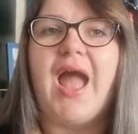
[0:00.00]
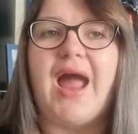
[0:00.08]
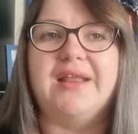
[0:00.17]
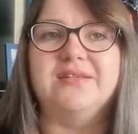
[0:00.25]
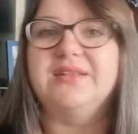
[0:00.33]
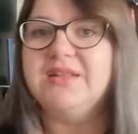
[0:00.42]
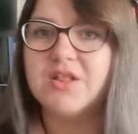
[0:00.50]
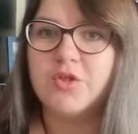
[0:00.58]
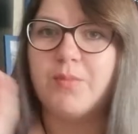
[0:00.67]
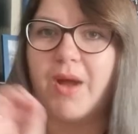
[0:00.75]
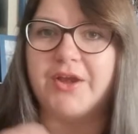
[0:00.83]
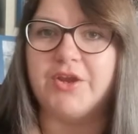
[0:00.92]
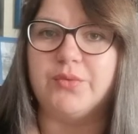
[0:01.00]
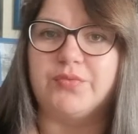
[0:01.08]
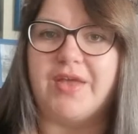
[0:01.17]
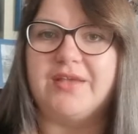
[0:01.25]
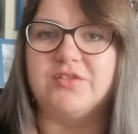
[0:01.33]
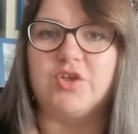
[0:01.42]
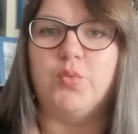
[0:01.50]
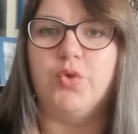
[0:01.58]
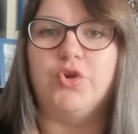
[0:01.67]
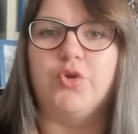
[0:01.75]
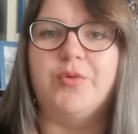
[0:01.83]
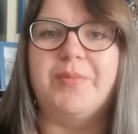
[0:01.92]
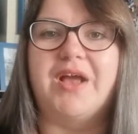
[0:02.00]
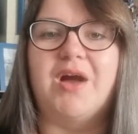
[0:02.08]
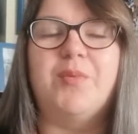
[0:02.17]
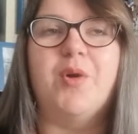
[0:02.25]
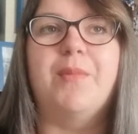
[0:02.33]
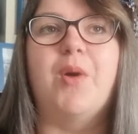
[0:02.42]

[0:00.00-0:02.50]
it's little minute things that you wouldn't normally pick up on.